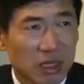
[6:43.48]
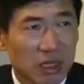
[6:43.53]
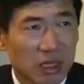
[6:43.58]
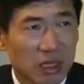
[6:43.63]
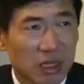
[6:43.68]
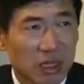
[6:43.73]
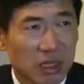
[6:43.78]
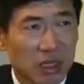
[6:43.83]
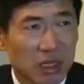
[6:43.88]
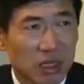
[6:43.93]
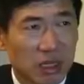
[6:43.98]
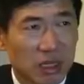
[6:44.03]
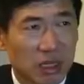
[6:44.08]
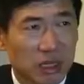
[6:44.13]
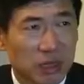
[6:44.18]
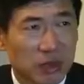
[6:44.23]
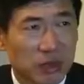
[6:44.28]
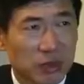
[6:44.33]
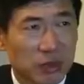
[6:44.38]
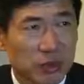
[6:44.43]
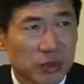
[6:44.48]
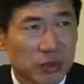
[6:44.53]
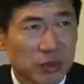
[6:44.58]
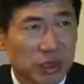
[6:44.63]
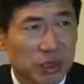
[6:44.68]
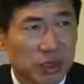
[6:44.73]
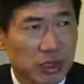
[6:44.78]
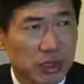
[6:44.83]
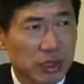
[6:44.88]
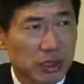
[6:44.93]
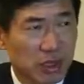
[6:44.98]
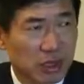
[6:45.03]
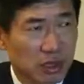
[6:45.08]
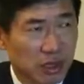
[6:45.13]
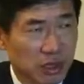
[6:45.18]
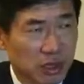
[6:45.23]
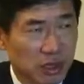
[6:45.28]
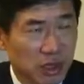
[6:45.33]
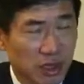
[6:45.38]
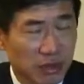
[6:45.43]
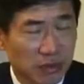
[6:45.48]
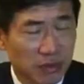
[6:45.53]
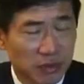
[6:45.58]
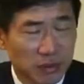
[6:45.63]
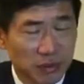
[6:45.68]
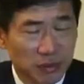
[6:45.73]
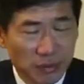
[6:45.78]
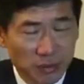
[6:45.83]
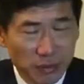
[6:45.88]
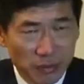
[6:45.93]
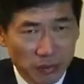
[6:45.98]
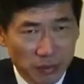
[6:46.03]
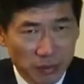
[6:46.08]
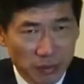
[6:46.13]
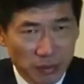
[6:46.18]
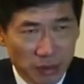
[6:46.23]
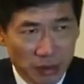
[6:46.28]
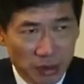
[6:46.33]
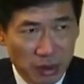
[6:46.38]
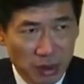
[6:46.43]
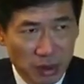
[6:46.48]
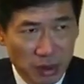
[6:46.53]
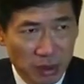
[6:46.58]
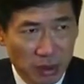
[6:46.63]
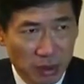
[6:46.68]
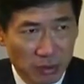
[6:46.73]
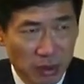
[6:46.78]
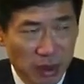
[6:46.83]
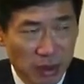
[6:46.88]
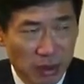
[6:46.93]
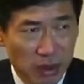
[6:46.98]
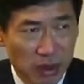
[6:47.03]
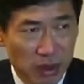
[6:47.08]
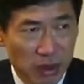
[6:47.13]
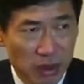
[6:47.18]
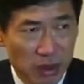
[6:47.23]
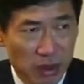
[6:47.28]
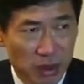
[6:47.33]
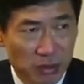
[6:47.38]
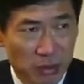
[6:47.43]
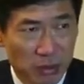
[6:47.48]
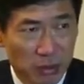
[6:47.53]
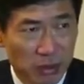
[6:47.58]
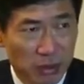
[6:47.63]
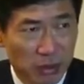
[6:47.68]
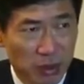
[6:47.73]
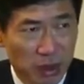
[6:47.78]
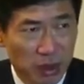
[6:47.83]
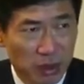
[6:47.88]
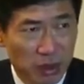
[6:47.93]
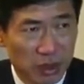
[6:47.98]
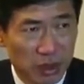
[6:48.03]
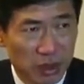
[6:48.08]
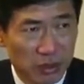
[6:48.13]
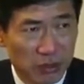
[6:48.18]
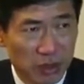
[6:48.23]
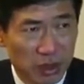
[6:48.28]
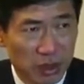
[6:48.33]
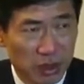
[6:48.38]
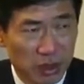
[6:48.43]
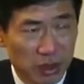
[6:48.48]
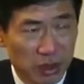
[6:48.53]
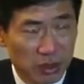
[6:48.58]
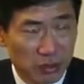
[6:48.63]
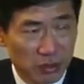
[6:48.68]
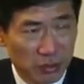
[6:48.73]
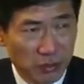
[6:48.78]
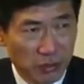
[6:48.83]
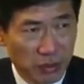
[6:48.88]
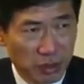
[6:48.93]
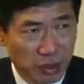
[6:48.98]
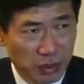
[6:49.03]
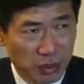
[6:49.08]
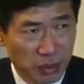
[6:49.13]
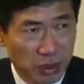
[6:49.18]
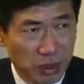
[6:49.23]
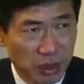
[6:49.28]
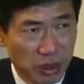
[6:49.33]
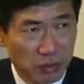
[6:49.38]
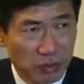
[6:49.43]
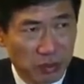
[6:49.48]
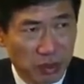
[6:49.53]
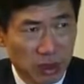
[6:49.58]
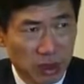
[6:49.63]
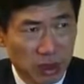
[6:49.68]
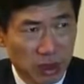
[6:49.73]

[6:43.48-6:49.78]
are clearly a lot of restrictions at this time about the movement of the Muslim